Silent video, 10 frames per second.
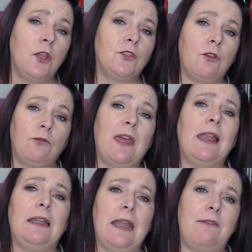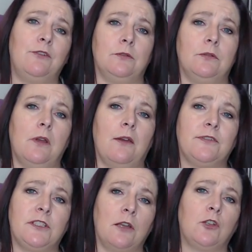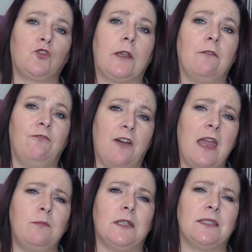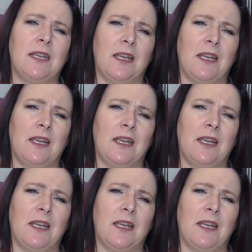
So that level of solitary confinement